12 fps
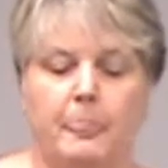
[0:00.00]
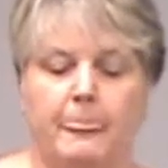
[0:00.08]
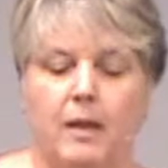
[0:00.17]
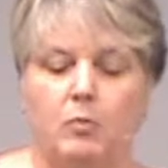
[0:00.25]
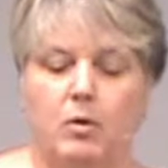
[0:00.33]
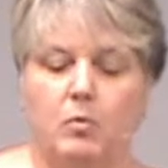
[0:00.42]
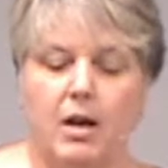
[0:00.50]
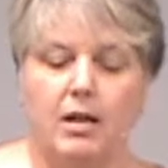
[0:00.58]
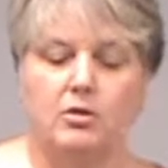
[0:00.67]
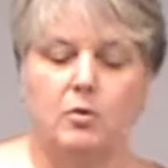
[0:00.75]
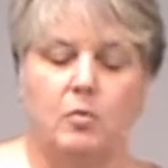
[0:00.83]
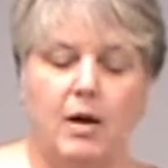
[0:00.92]
We
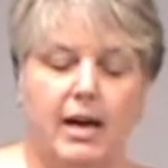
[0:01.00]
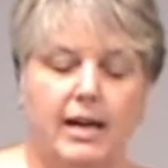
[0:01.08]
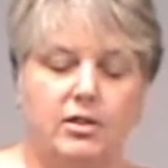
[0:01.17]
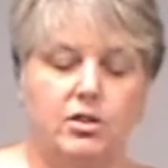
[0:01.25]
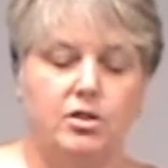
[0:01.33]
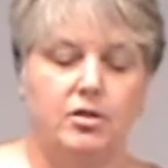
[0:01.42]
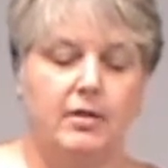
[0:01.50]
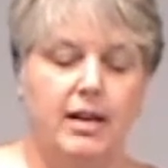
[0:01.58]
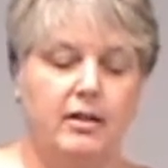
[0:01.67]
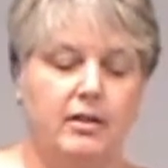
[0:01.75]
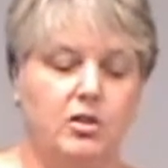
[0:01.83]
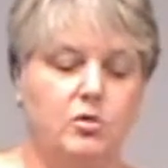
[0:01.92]
walked the wide chute
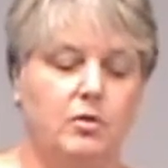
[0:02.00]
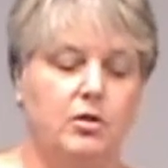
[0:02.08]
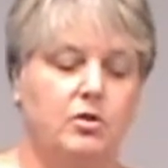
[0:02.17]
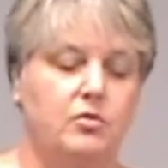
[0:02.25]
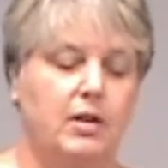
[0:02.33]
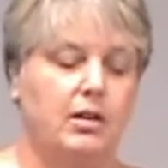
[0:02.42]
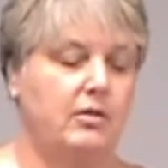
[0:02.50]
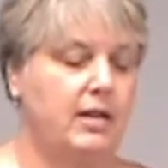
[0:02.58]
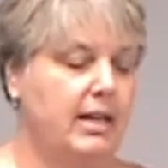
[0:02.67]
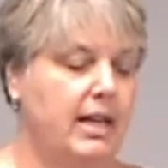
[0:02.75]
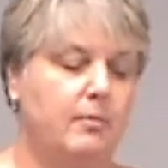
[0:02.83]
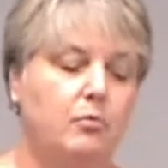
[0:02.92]
area toward the trailer, and I
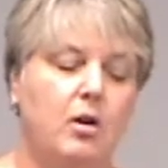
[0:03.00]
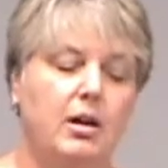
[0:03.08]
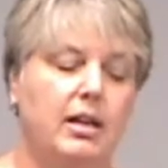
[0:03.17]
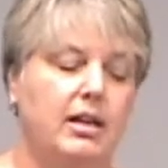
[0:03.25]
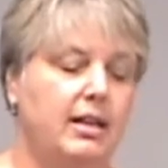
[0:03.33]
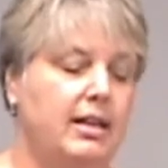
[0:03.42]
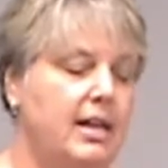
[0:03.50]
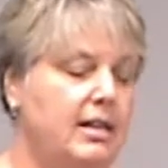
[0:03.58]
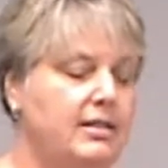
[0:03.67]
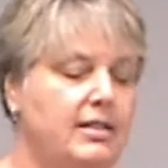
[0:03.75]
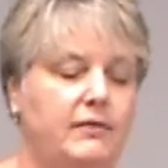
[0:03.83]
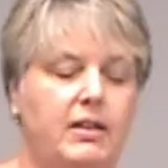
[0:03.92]
kept walking again
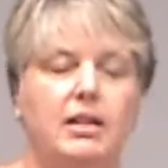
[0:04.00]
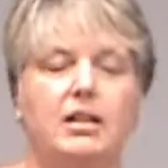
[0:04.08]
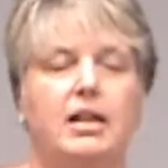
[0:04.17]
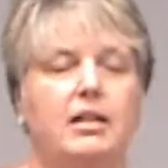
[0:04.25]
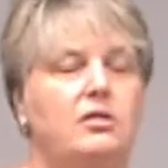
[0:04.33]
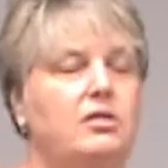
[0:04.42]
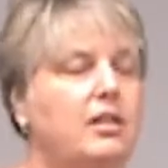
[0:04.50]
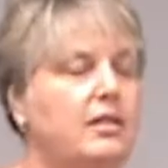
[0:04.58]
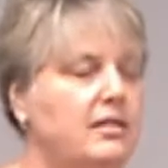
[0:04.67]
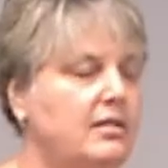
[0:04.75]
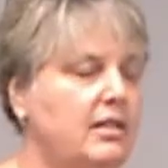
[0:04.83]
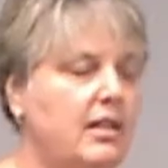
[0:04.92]
as if he and I had done
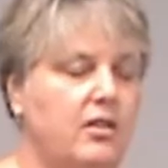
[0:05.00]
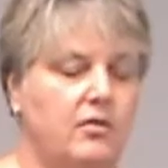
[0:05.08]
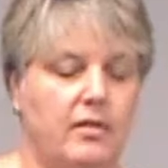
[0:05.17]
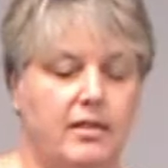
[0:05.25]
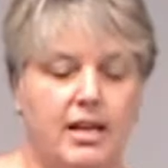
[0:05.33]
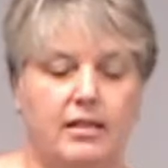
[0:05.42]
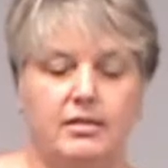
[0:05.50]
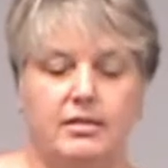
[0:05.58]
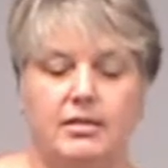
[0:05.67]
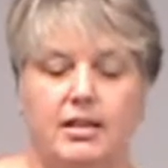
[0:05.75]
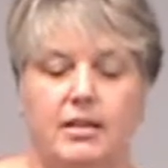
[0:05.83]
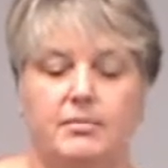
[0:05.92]
this together 1,000
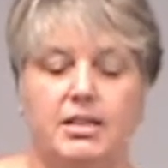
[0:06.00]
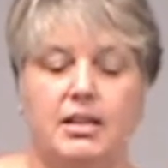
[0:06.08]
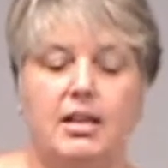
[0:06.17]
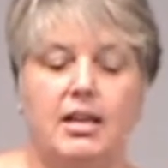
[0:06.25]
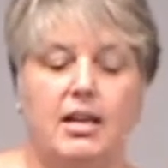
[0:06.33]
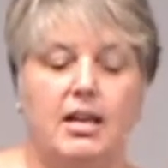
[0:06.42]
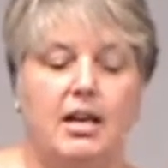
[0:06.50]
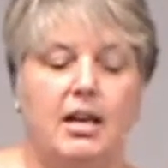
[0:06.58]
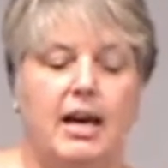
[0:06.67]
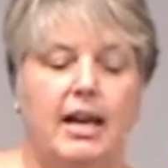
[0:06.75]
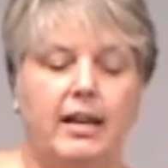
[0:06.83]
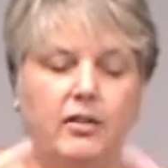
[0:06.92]
times.
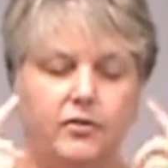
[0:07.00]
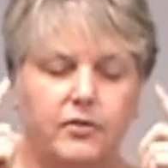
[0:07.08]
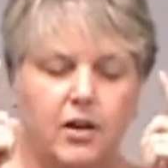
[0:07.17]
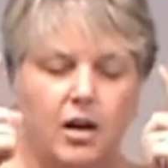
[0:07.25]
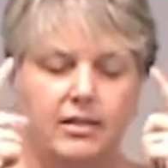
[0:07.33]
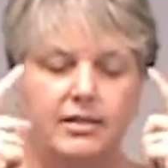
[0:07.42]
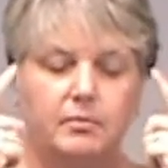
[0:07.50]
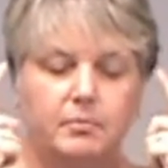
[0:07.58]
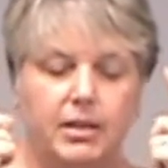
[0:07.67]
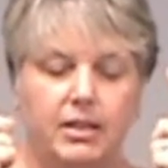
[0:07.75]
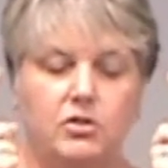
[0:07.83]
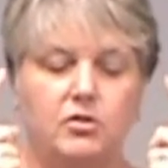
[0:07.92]
I held thoughts and
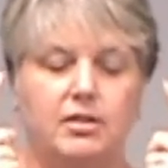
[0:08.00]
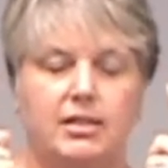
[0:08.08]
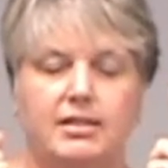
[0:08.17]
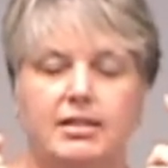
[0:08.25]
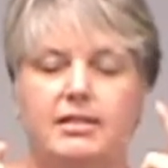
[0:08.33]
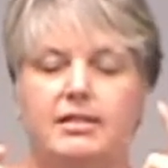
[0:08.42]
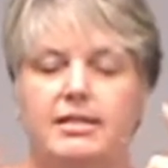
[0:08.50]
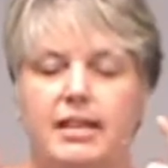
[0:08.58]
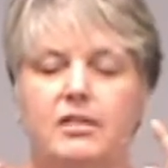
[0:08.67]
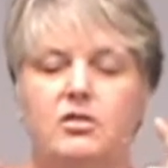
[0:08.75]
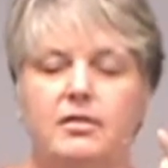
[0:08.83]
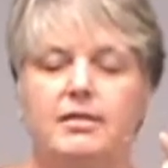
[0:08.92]
pictures and
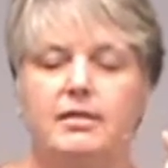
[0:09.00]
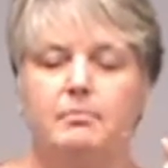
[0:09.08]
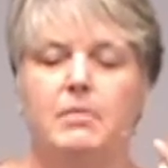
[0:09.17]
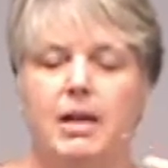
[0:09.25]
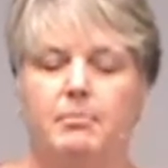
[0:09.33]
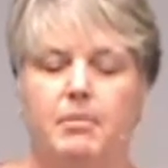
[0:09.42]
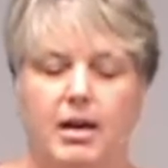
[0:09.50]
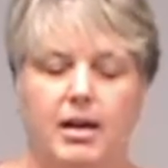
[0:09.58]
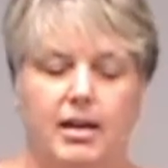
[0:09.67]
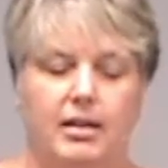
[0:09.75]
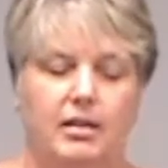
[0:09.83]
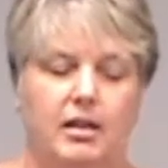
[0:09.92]
sensations in my
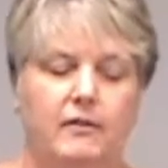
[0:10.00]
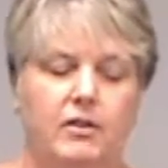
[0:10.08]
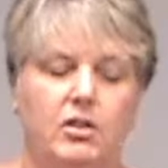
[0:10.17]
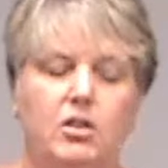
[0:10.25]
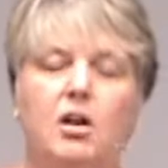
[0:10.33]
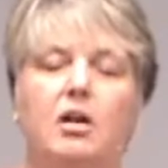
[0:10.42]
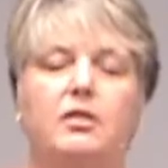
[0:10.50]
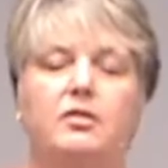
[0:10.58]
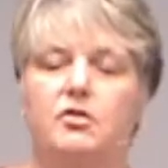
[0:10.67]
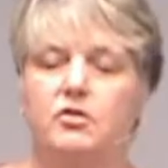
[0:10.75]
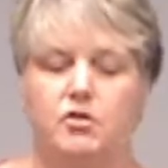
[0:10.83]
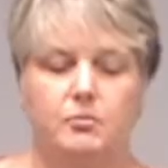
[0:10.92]
mind of a
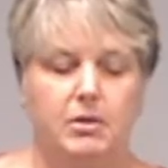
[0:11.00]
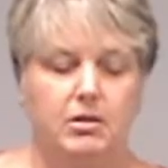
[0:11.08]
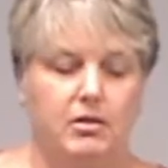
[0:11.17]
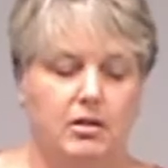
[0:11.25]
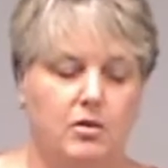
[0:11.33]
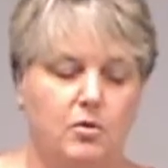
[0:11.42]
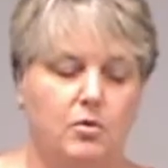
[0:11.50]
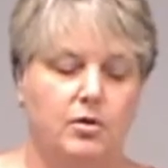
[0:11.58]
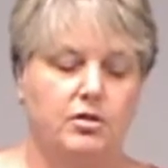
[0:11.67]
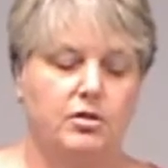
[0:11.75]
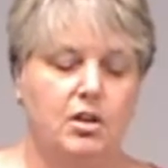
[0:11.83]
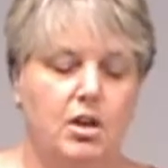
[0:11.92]
young, spirited
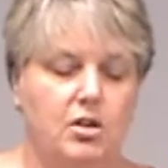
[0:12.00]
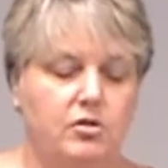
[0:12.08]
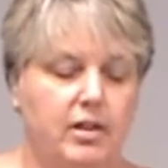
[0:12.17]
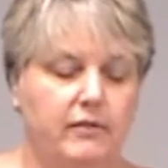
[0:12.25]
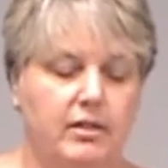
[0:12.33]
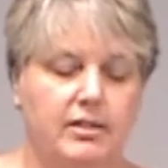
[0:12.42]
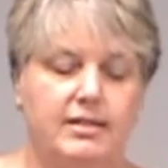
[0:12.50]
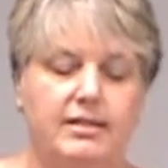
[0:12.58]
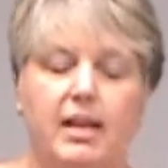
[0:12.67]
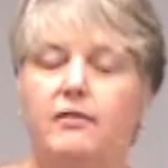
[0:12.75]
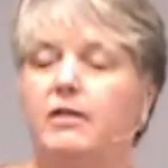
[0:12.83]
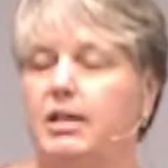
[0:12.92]
horse traveling
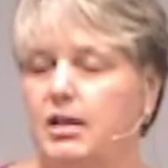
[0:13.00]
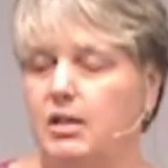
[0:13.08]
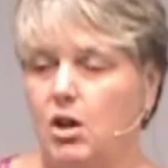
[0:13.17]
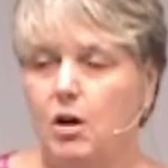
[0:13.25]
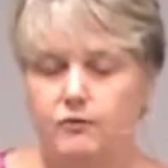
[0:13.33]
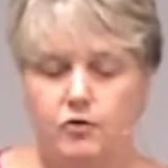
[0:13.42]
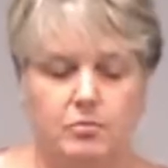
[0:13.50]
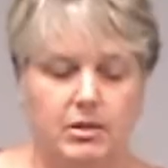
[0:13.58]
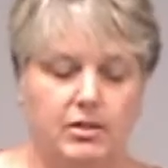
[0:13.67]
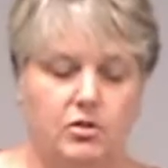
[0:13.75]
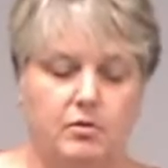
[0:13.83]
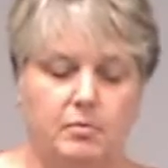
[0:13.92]
safely and comfortably
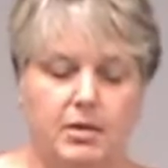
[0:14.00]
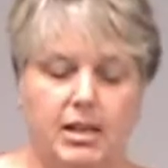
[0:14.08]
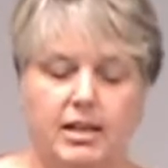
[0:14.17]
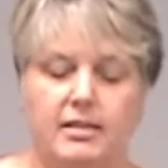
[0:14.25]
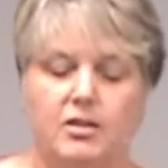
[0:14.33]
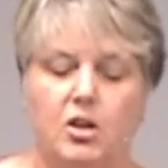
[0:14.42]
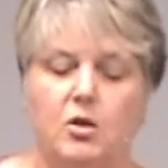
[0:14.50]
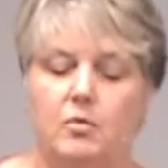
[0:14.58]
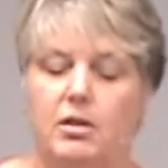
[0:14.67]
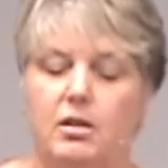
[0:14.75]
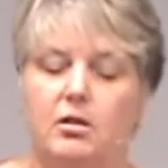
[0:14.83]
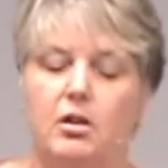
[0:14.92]
to a place
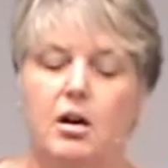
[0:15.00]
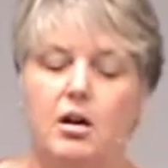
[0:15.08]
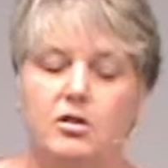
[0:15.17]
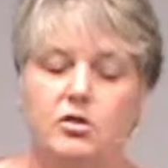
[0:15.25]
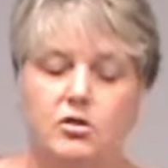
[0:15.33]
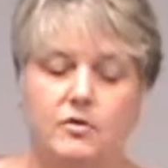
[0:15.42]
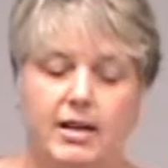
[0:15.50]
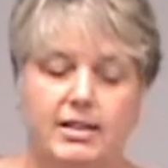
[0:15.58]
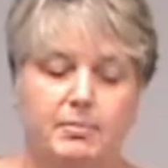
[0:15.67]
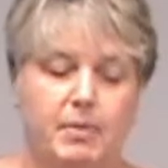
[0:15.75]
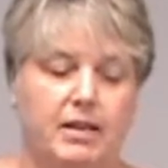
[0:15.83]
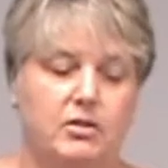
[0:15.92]
with a large grass
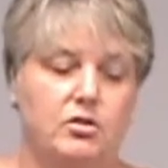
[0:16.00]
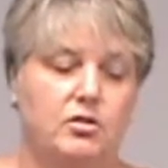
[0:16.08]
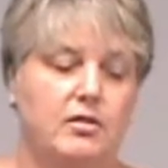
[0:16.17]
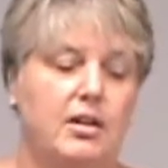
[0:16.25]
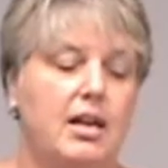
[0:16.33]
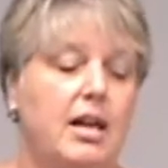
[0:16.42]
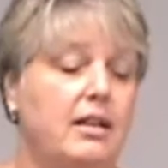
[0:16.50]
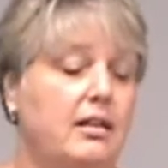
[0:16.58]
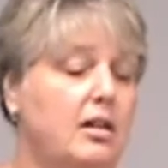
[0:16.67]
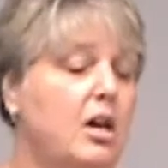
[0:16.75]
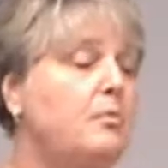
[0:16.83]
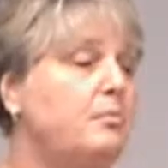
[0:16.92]
pasture in the
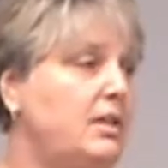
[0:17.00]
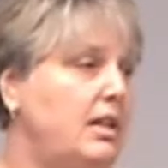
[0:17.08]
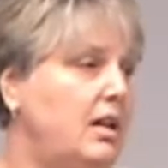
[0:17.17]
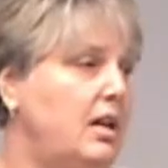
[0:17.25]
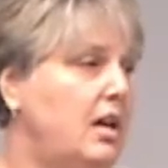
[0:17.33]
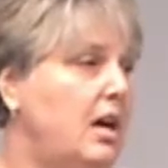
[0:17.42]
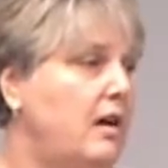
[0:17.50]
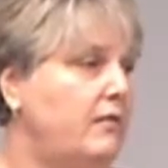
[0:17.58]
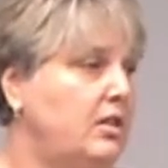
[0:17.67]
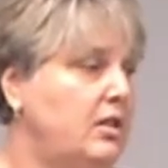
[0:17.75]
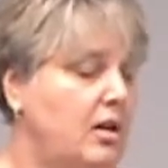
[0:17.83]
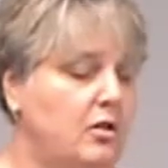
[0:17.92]
company of a
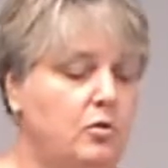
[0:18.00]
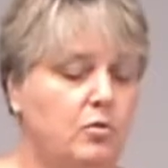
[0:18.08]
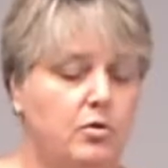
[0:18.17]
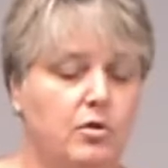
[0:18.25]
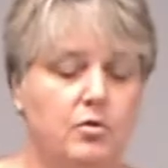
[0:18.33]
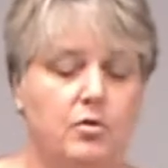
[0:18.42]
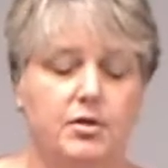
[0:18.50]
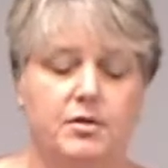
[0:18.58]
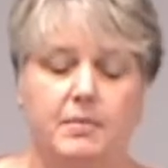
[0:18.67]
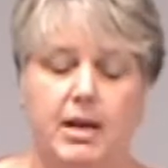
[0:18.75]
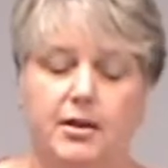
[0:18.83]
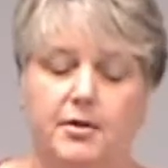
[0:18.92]
young quarter horse
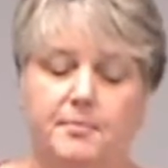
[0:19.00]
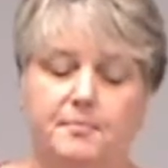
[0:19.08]
mare.